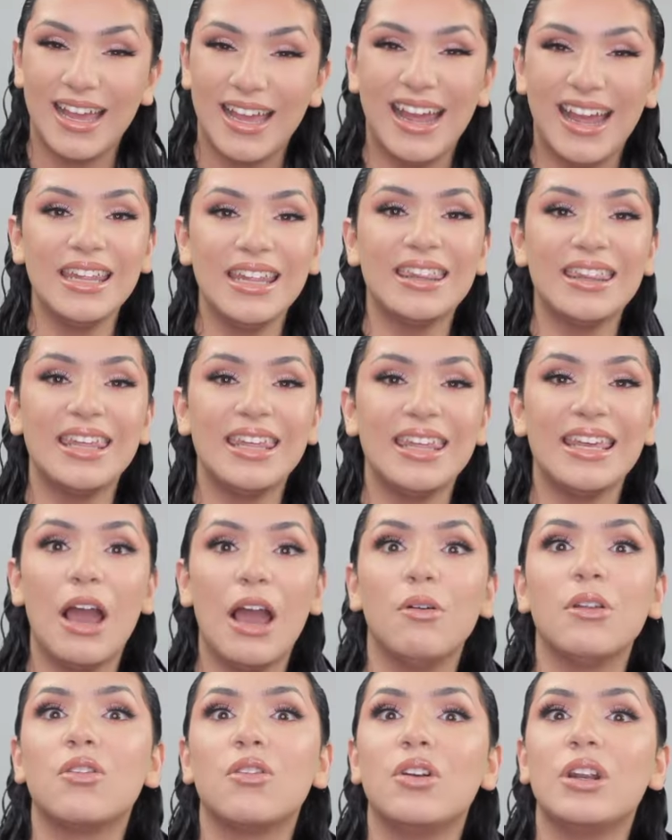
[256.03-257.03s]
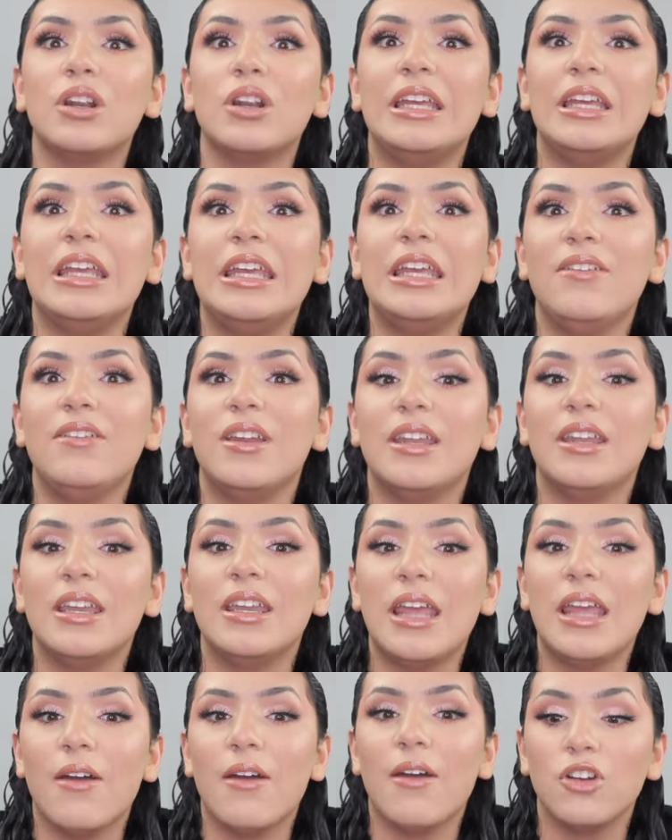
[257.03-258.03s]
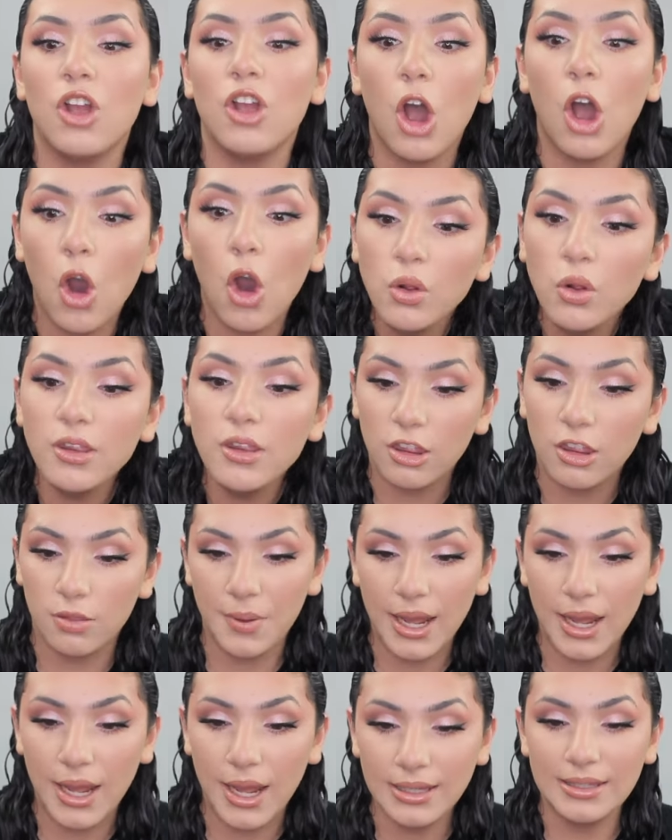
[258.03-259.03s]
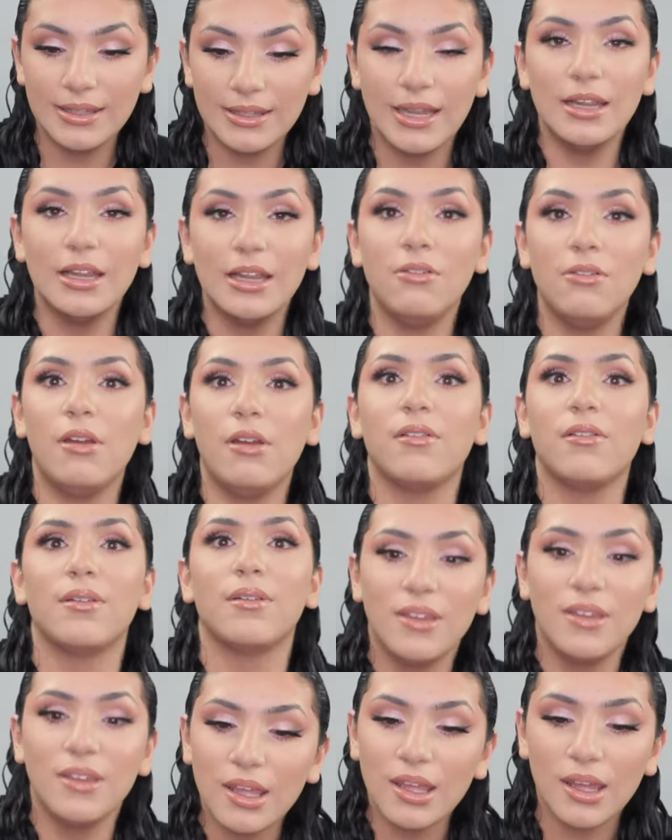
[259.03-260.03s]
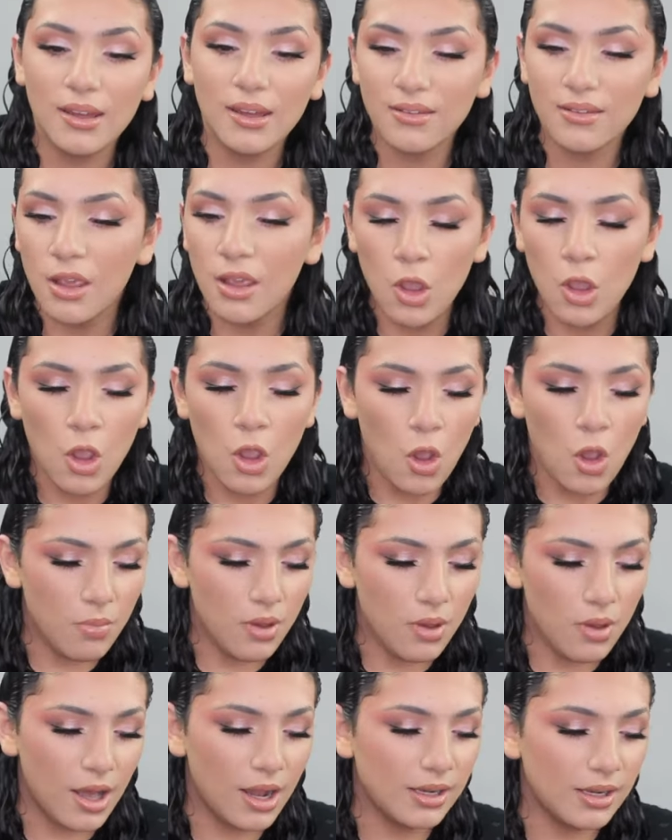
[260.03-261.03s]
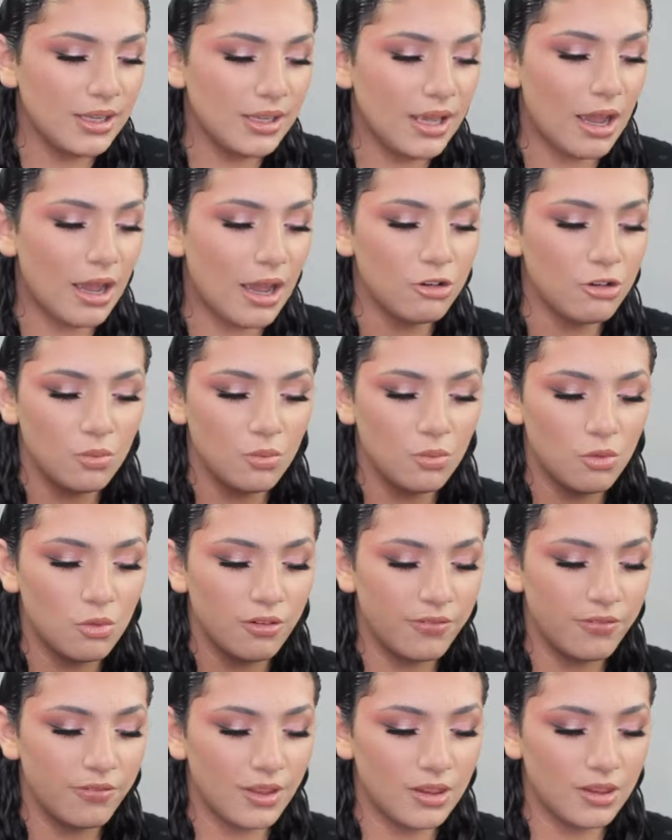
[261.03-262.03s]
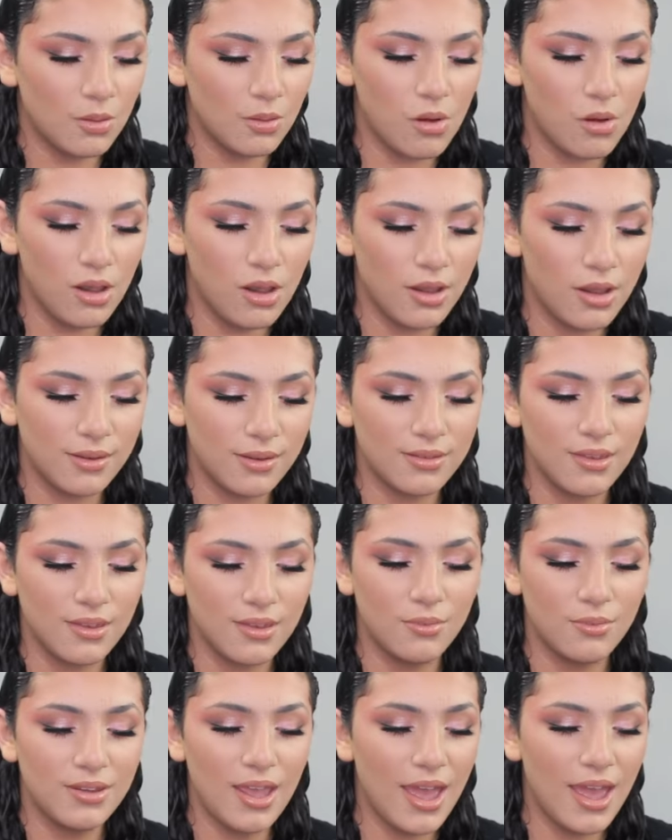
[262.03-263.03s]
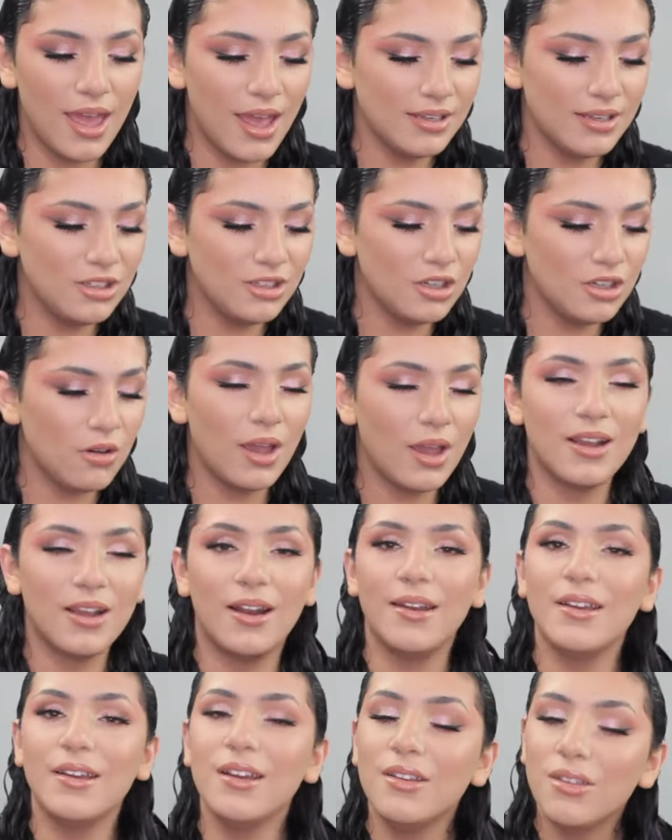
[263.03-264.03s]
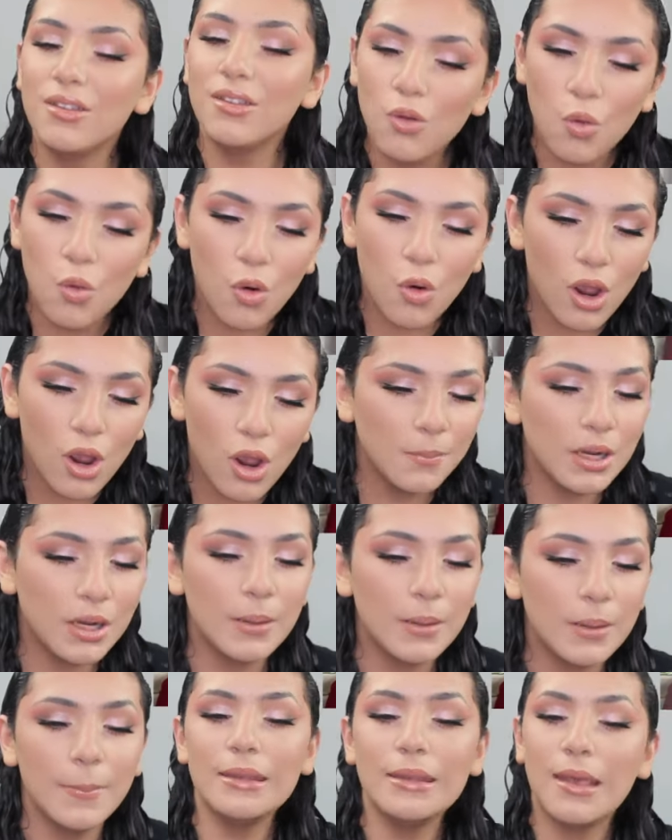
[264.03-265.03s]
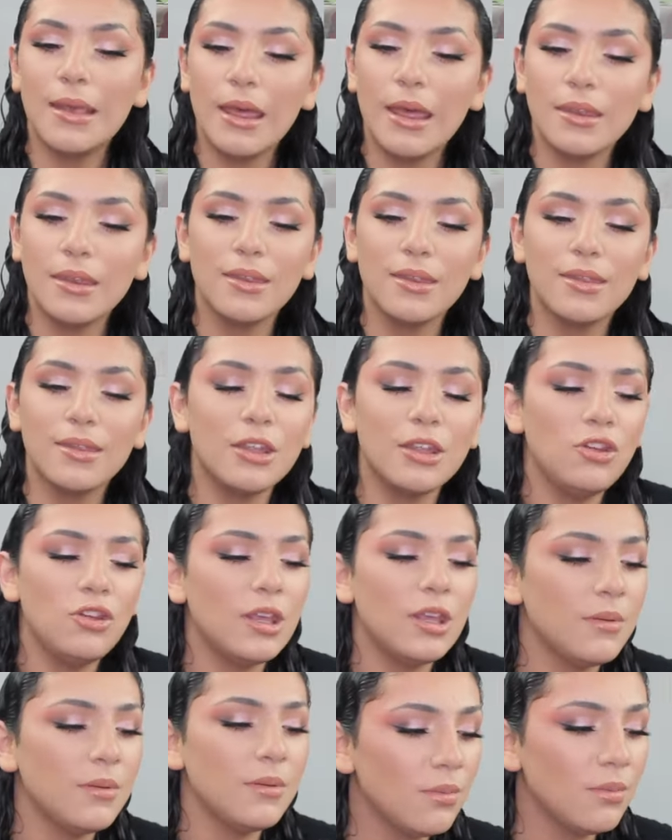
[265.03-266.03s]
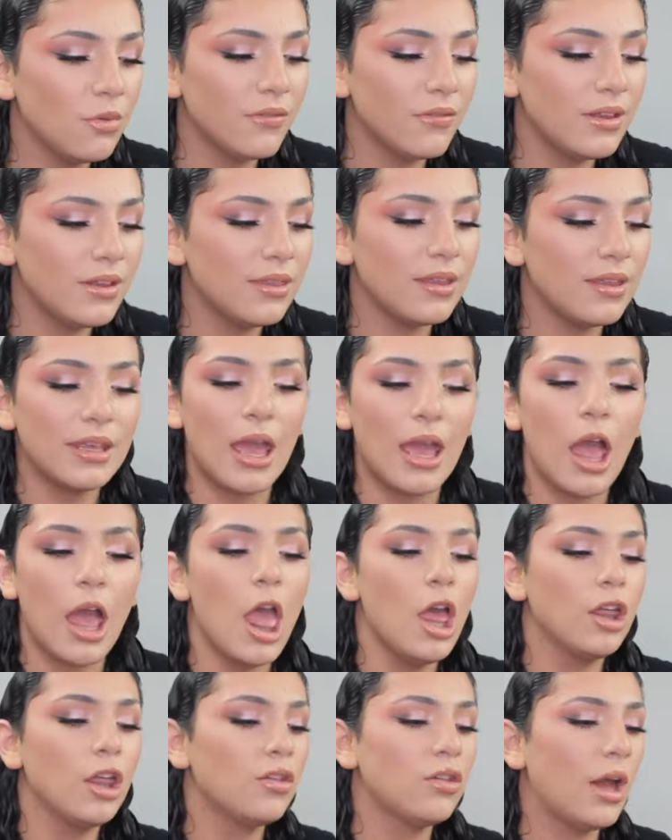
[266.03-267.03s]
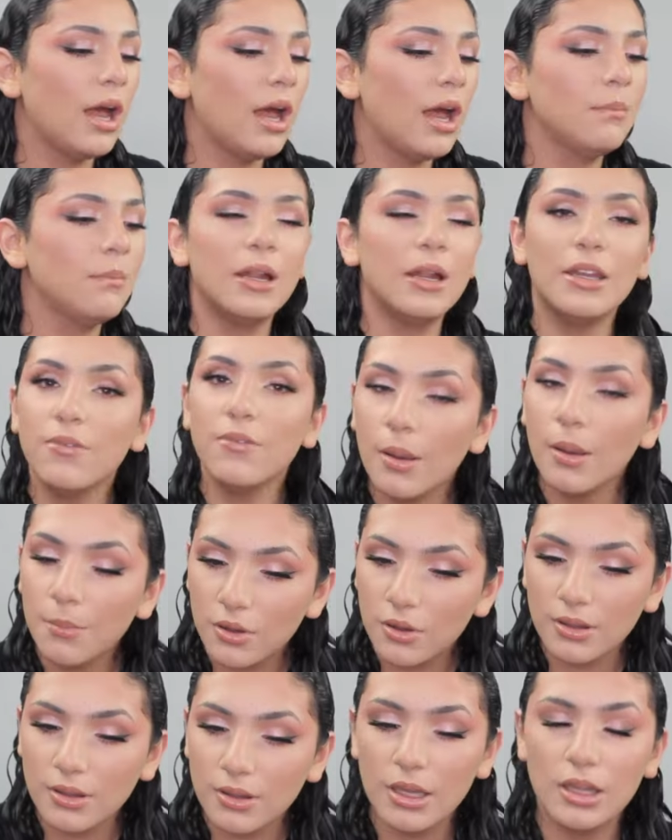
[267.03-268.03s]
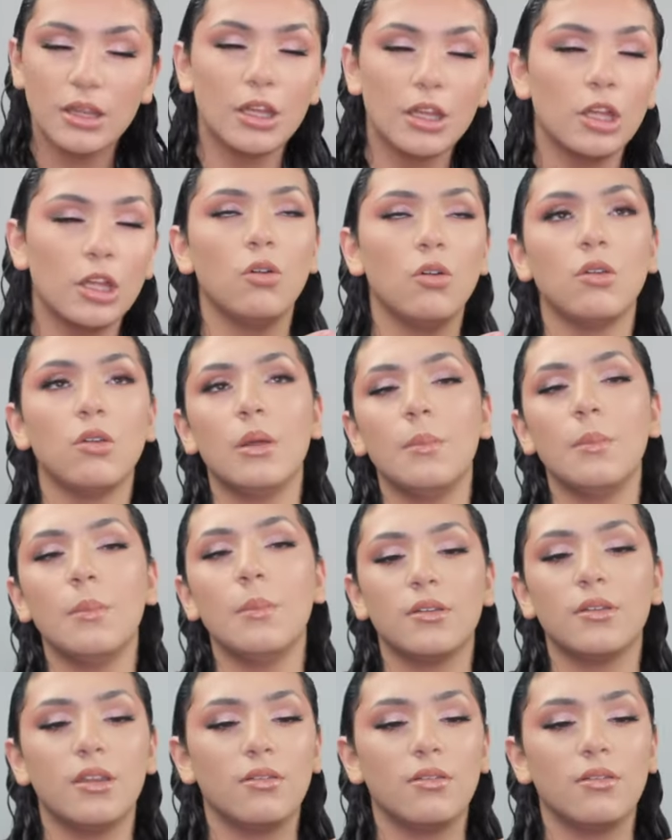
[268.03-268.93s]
I didn't think I was going to even ever own this palette, let alone ever see it. But, honey, I went to Morphe in the mall. I said, Dad, I got a good score on one of my tests. And I said, continue to Morphe. He's like, yeah. So I have money for my birthday because y'all know it was my birthday.